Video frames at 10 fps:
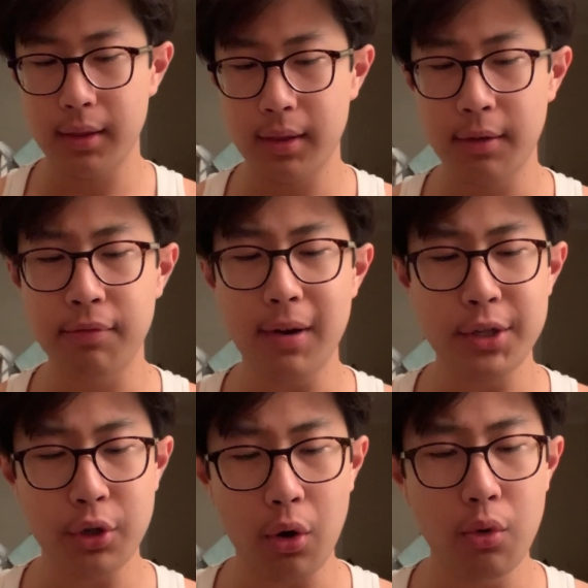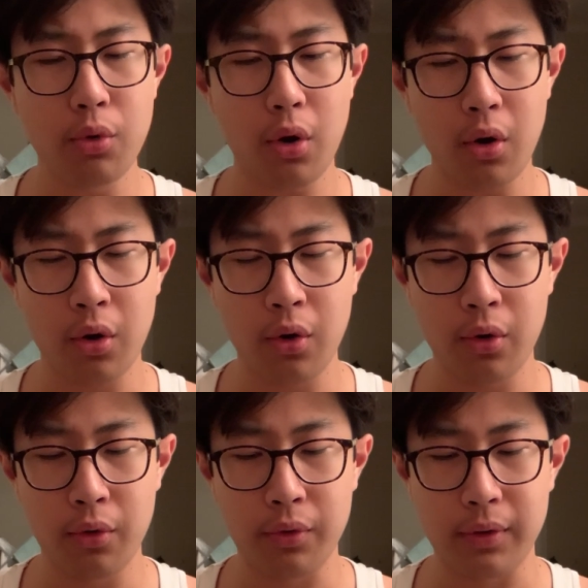the threshold
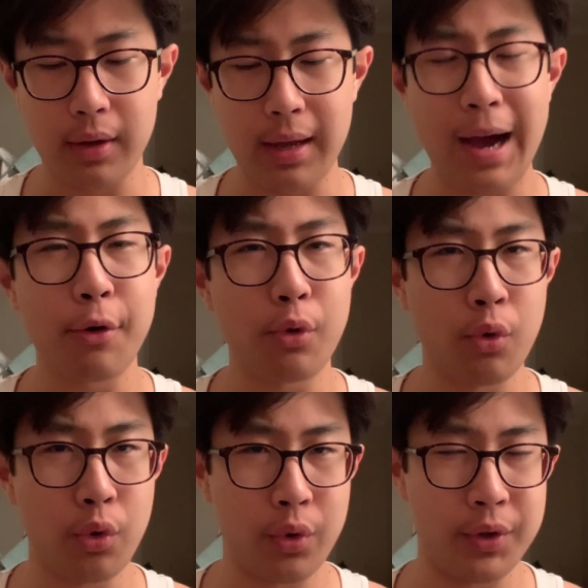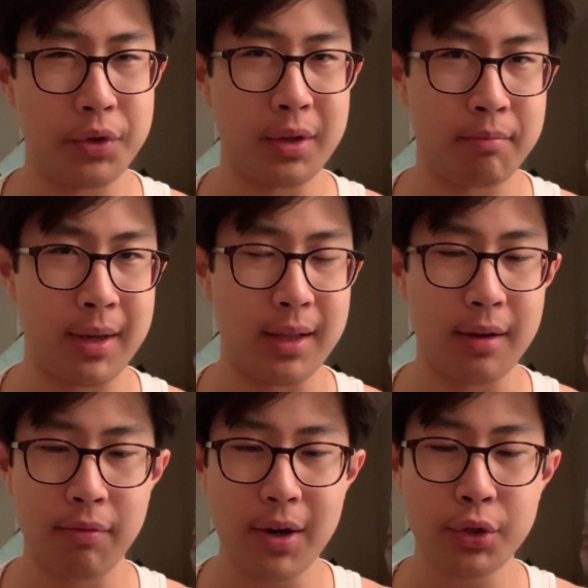of how awkward you can be, the
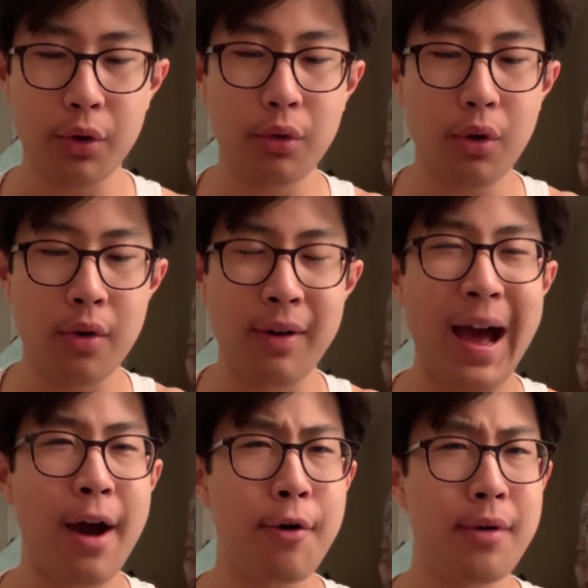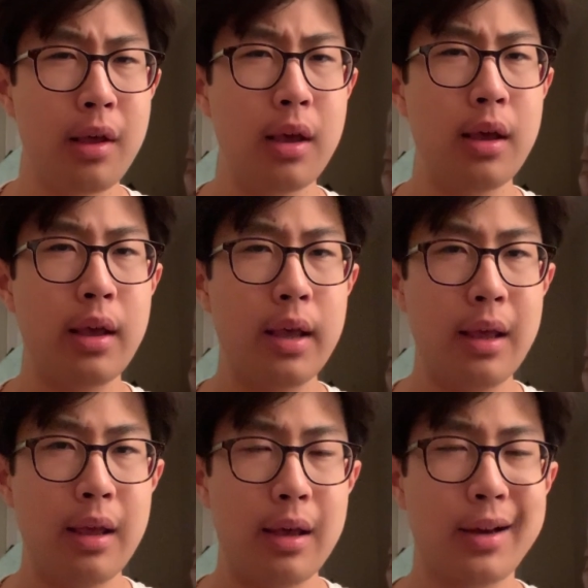threshold of how
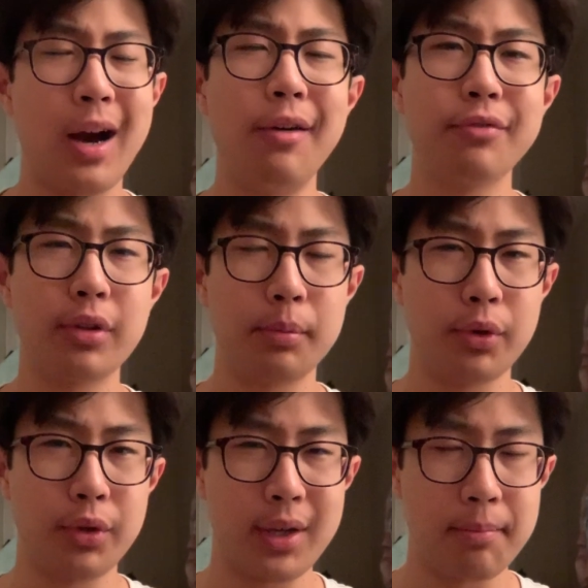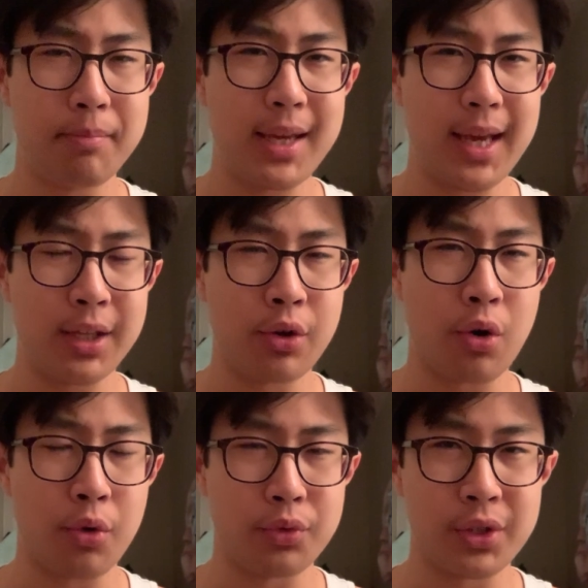comfortable you can be in your
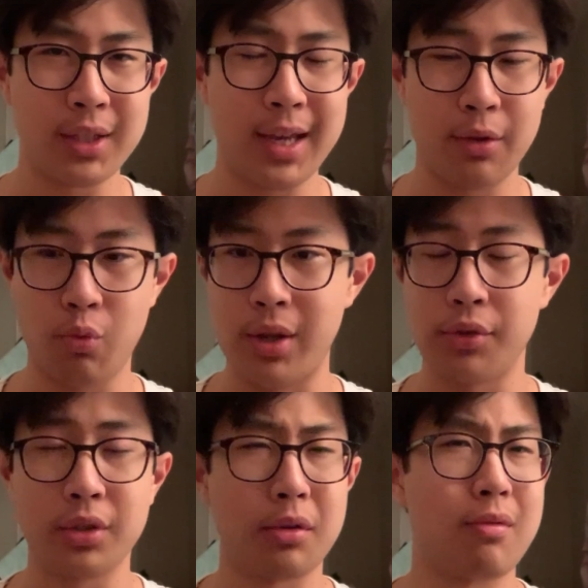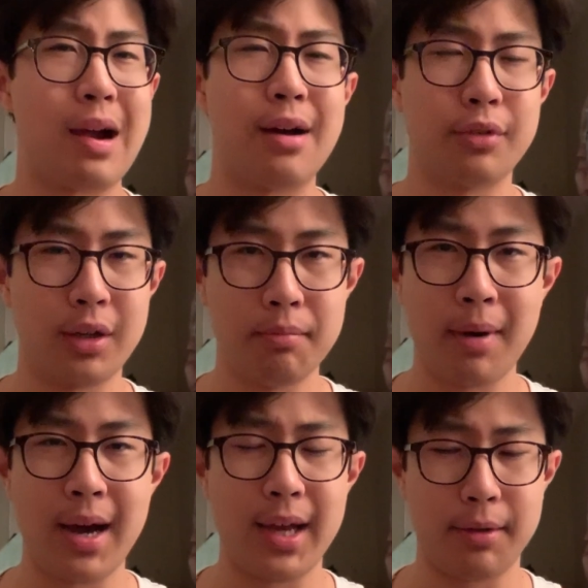own skin when you're surrounded
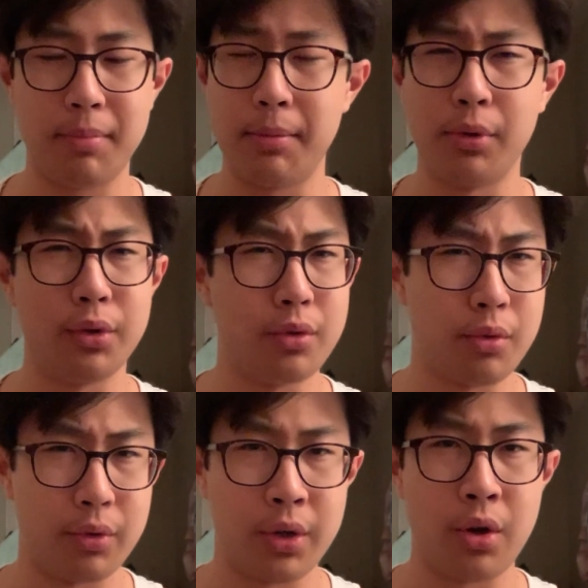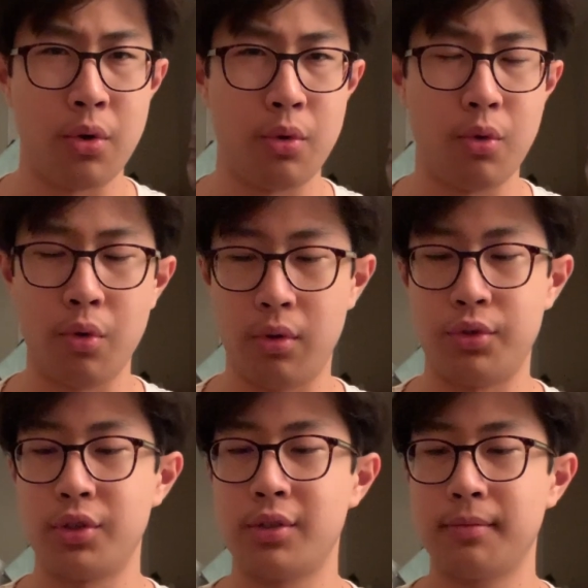by people you don't know or
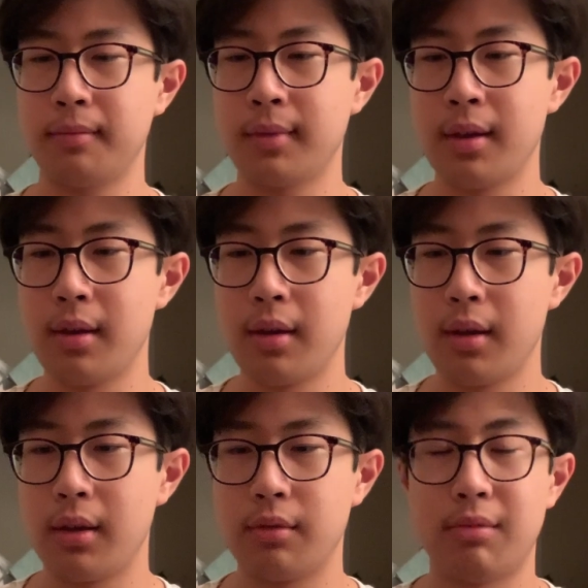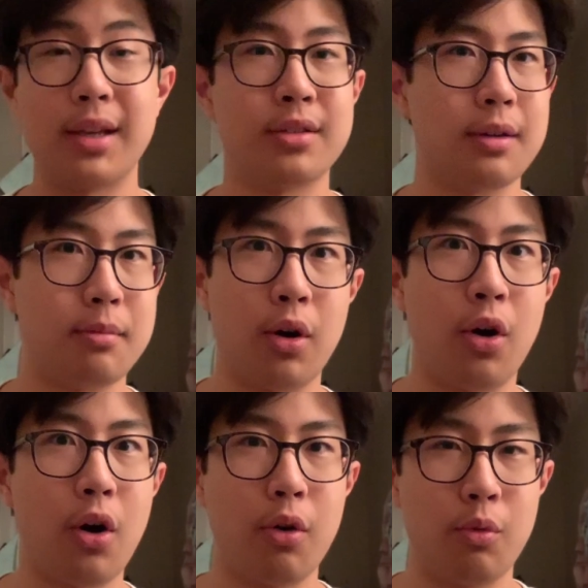just there's some
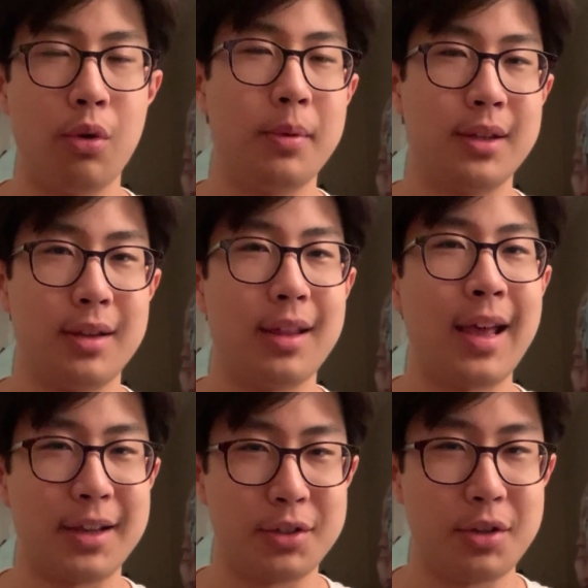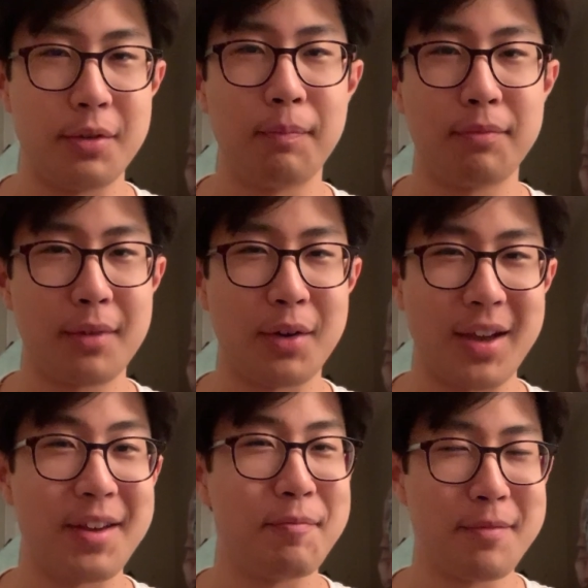hot woman next to you, okay?